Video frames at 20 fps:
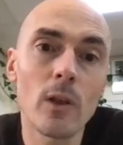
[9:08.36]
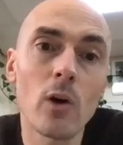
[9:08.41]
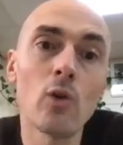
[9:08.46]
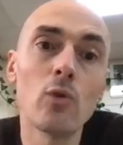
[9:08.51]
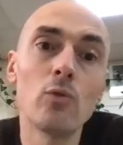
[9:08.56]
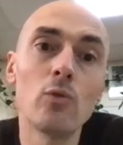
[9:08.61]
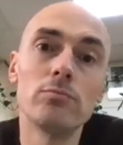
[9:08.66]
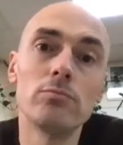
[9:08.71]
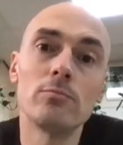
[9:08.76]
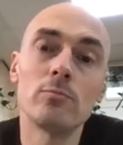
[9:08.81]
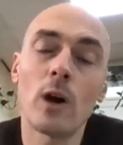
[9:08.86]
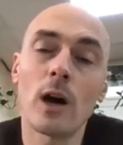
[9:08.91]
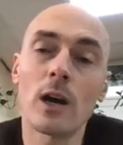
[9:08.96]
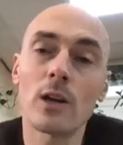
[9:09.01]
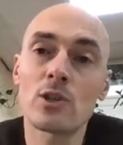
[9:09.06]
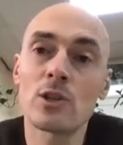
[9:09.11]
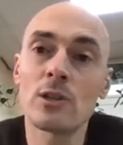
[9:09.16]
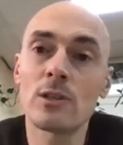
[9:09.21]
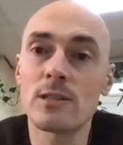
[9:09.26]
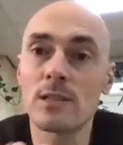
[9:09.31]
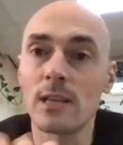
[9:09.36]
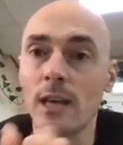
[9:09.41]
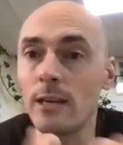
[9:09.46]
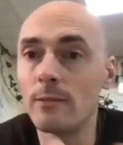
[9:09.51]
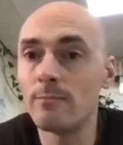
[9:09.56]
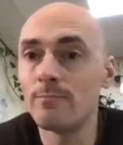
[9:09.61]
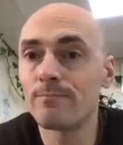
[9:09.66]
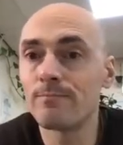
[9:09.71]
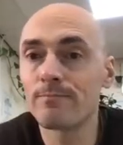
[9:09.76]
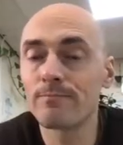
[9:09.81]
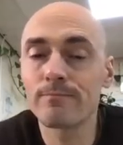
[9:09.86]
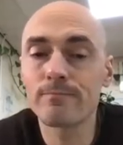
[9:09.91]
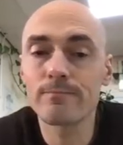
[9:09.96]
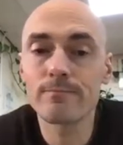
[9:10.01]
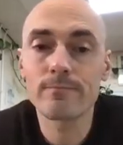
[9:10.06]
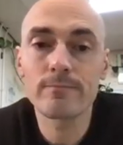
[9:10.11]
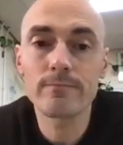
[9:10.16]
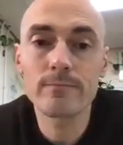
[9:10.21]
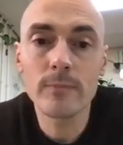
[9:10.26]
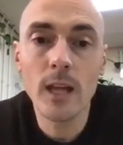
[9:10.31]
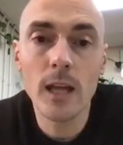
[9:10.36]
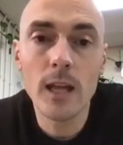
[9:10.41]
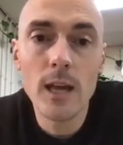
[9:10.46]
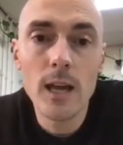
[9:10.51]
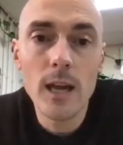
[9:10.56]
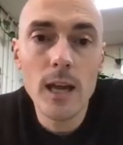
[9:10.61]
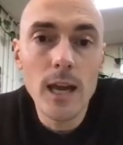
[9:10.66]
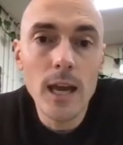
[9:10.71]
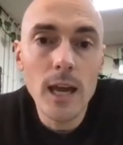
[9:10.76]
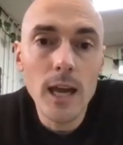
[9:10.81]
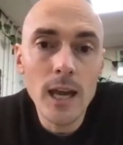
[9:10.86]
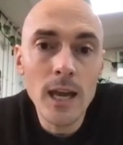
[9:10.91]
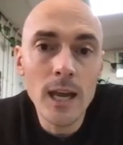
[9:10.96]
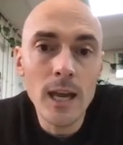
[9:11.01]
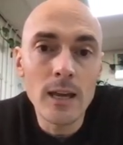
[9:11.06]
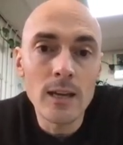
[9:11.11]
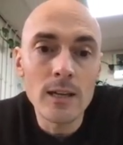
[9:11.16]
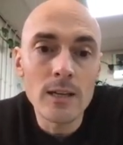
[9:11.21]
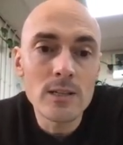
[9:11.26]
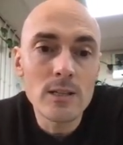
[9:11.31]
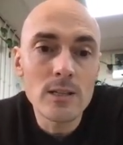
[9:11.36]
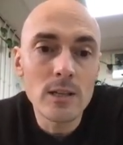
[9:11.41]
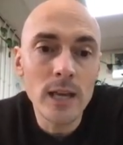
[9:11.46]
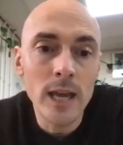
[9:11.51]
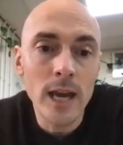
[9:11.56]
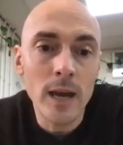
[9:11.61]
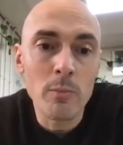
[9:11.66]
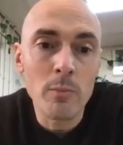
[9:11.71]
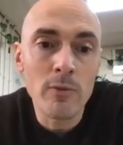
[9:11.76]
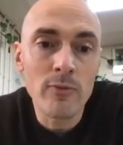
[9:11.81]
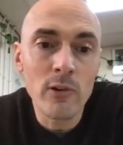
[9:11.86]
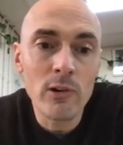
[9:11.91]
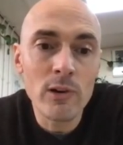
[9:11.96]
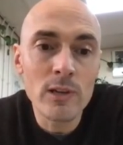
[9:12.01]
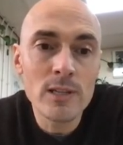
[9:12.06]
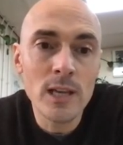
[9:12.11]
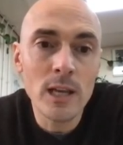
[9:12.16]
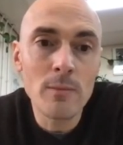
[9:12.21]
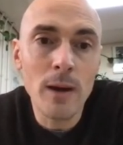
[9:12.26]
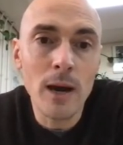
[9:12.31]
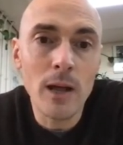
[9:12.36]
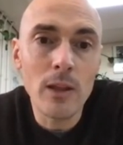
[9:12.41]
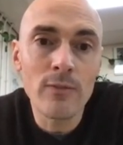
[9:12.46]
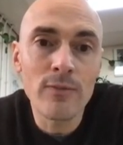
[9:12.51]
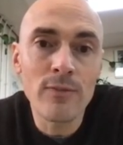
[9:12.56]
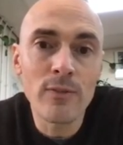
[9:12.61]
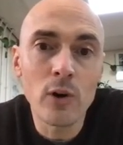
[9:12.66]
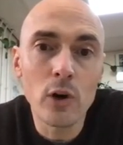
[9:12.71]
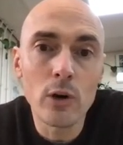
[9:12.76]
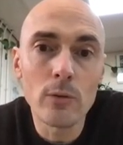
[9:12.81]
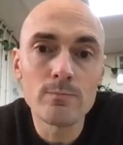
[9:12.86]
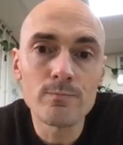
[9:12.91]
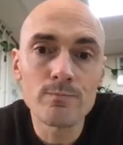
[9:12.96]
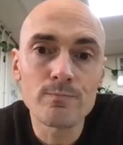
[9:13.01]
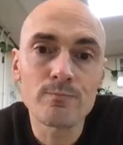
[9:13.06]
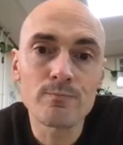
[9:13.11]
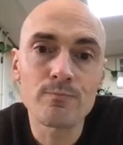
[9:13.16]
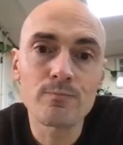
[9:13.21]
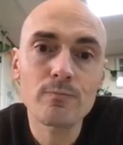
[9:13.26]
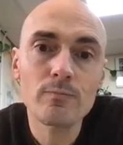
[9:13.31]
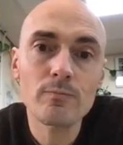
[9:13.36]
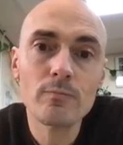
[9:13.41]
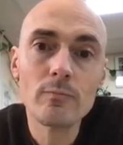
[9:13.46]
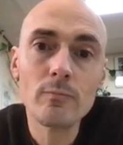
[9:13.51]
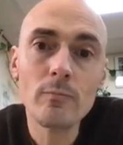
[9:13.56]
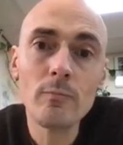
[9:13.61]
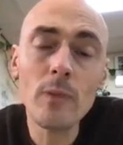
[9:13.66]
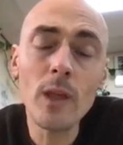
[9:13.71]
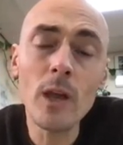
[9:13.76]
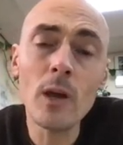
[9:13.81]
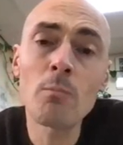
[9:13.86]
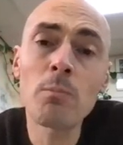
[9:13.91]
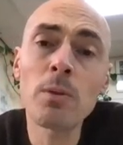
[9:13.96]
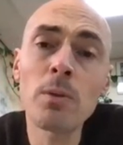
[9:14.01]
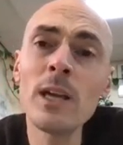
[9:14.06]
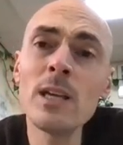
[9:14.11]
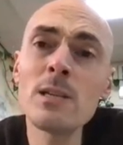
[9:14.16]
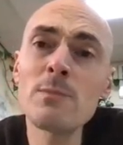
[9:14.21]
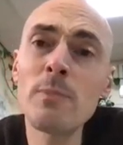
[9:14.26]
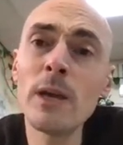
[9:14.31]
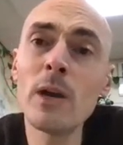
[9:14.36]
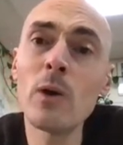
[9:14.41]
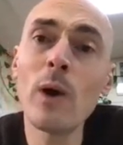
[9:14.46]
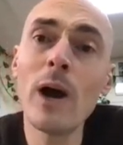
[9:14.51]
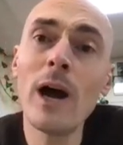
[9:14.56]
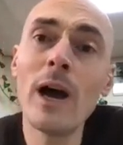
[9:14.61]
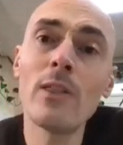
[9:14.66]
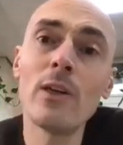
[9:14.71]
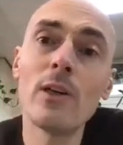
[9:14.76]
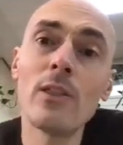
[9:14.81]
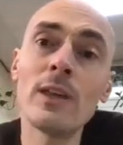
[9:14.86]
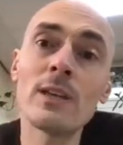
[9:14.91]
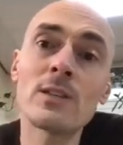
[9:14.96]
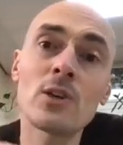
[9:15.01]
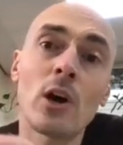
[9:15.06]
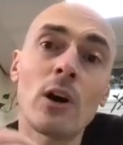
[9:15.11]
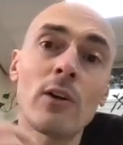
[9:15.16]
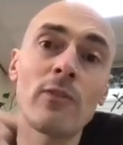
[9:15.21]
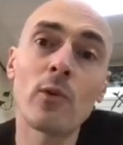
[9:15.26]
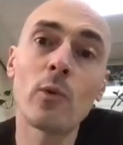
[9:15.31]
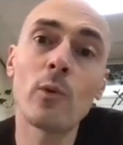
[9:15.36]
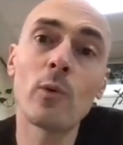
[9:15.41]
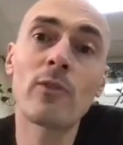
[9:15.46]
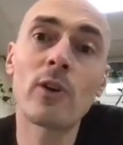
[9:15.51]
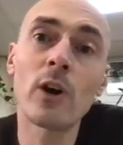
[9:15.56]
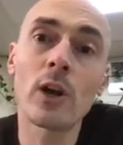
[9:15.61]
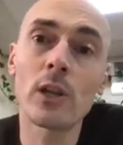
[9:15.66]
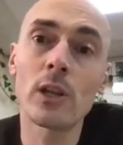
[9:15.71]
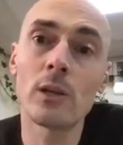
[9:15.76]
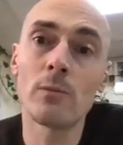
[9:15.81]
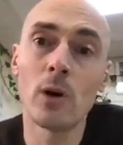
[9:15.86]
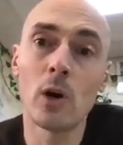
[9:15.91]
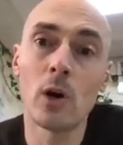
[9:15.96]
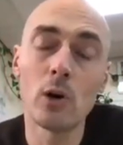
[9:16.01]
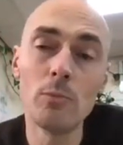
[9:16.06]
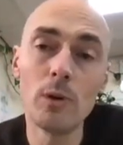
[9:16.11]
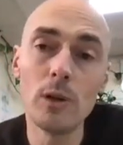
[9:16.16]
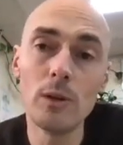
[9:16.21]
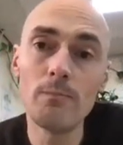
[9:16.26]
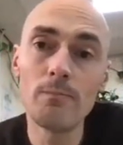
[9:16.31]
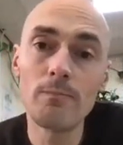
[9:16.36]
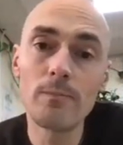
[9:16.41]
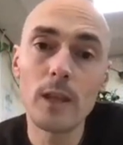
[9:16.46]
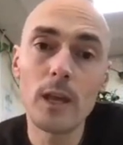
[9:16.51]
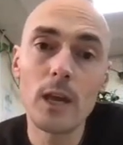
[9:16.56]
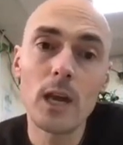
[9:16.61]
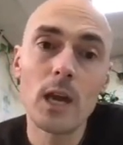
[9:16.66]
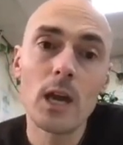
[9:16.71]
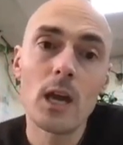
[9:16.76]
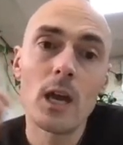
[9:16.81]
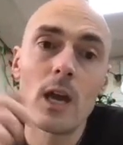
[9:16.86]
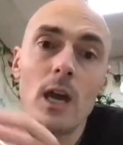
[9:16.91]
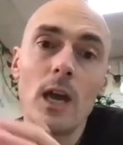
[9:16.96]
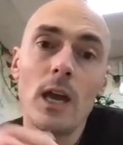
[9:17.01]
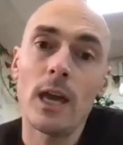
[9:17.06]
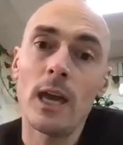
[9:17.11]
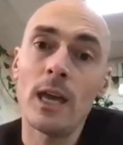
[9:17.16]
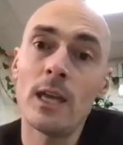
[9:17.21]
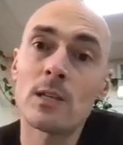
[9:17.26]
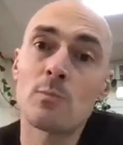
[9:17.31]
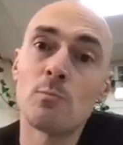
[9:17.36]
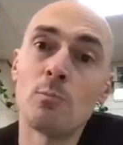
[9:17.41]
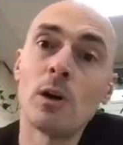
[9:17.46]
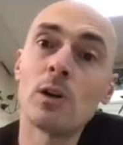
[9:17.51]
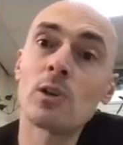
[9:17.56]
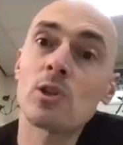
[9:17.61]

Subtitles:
what I should say is, before I tell you about the form, please be aware that this offer we've got at the moment, it's